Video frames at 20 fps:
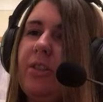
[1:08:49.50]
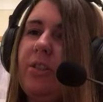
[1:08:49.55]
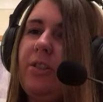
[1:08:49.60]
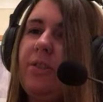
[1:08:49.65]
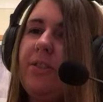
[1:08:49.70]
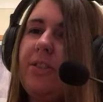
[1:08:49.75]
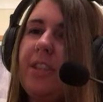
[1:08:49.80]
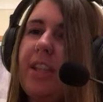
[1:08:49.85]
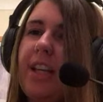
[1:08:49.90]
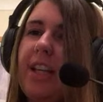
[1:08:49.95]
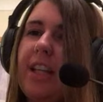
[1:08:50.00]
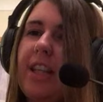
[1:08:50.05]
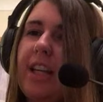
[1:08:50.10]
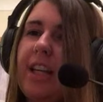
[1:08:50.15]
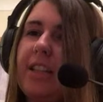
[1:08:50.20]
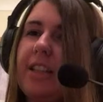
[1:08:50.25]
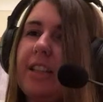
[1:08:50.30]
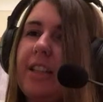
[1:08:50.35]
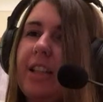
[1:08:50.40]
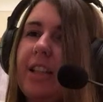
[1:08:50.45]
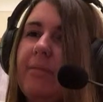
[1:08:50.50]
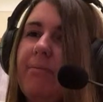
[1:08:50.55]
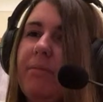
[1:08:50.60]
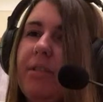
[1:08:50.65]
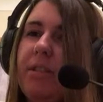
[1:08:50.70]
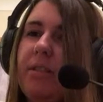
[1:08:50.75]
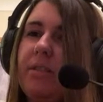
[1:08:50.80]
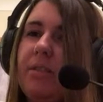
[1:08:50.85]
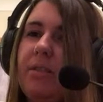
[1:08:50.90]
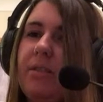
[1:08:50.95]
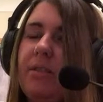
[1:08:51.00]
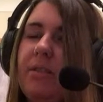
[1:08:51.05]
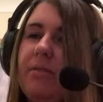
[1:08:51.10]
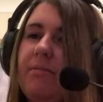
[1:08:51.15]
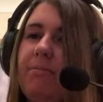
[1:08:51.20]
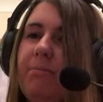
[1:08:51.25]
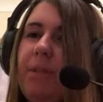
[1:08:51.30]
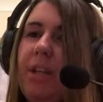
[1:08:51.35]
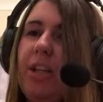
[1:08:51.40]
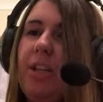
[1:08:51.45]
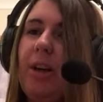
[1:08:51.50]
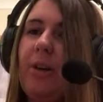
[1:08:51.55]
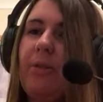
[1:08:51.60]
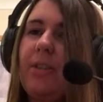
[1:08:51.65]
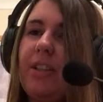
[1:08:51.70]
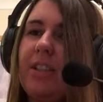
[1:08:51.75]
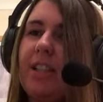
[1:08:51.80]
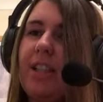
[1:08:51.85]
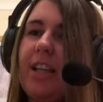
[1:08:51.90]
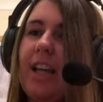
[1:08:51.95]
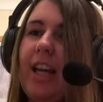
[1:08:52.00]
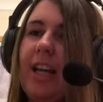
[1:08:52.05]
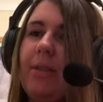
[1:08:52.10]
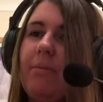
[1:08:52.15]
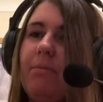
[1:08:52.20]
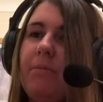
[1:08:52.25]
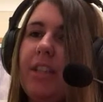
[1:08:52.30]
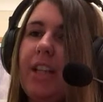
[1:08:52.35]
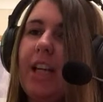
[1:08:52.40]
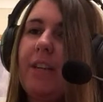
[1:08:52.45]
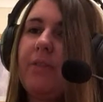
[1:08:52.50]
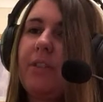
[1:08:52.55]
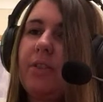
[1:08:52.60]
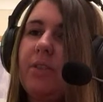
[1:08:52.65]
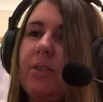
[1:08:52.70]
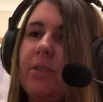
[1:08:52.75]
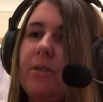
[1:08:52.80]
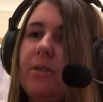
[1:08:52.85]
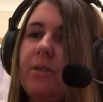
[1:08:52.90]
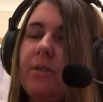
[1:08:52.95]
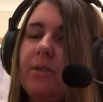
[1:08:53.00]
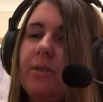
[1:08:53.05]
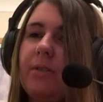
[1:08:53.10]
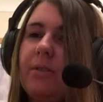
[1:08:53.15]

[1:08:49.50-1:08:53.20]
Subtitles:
you'd say at that time to be known as a name, Davidson.